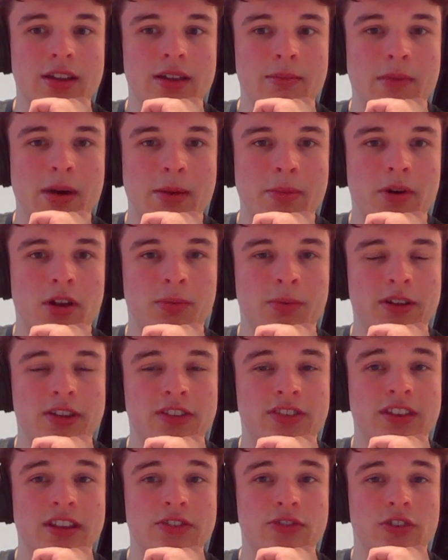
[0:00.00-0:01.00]
My opponent
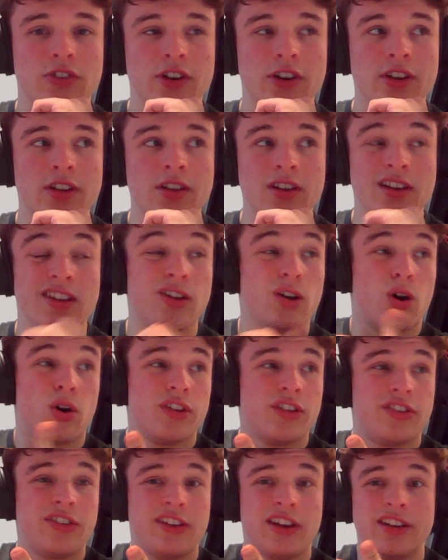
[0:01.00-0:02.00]
plays d3, and
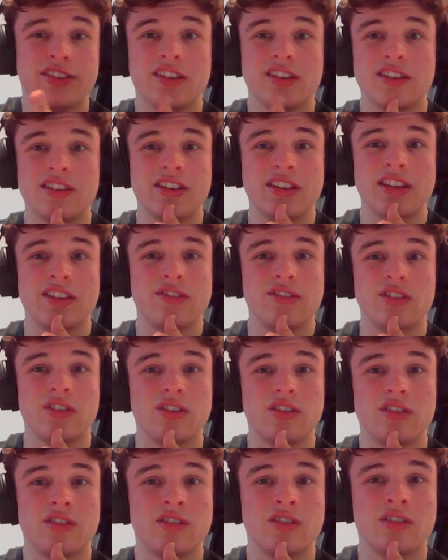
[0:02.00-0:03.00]
honestly I didn't
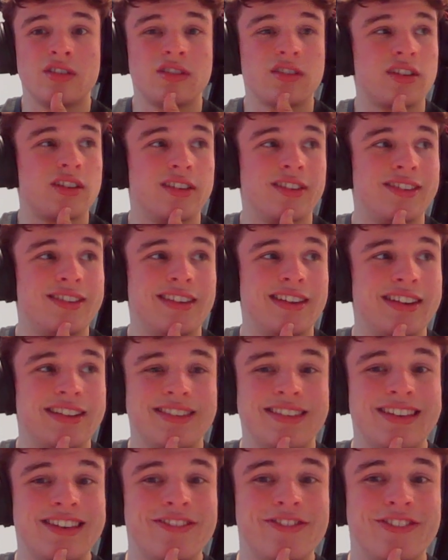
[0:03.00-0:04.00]
even consider
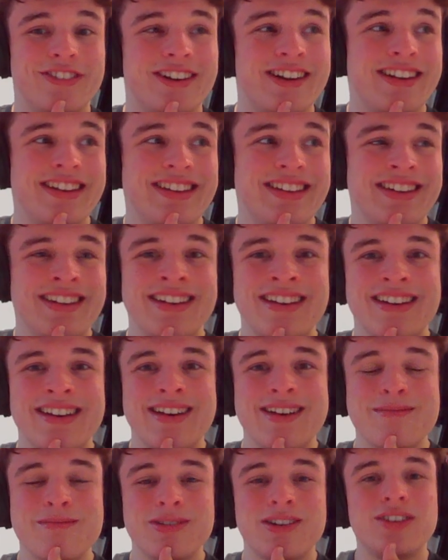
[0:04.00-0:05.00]
d3,
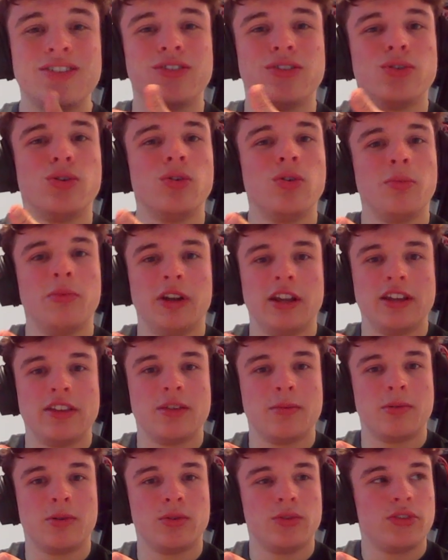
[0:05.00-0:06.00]
because normally
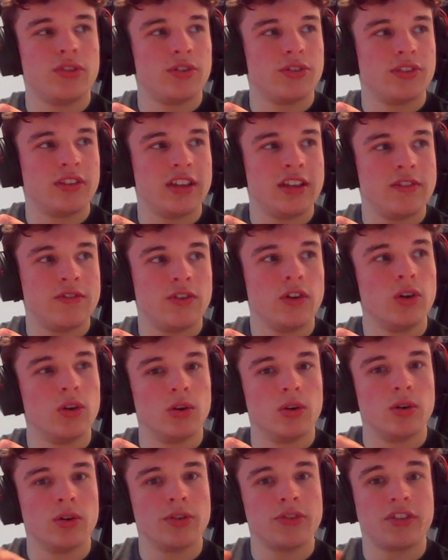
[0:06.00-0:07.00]
the pawn's on
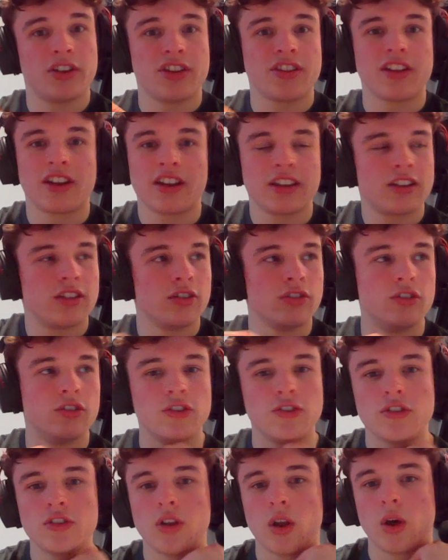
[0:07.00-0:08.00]
d4, so the knight can
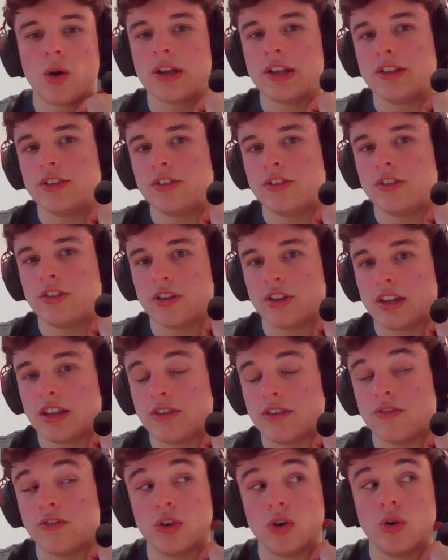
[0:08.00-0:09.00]
just slot into
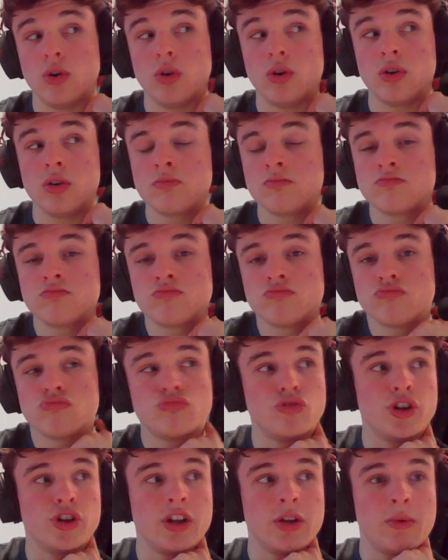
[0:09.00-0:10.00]
e4
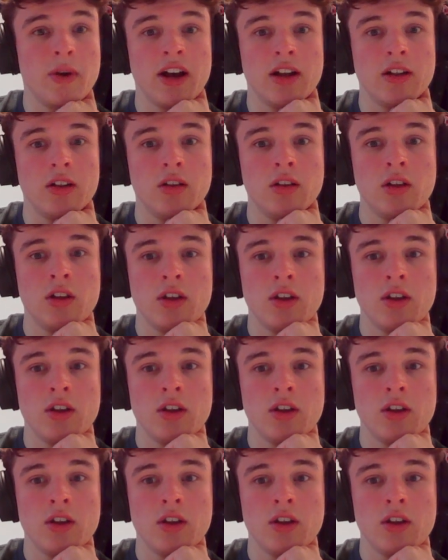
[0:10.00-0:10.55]
really well.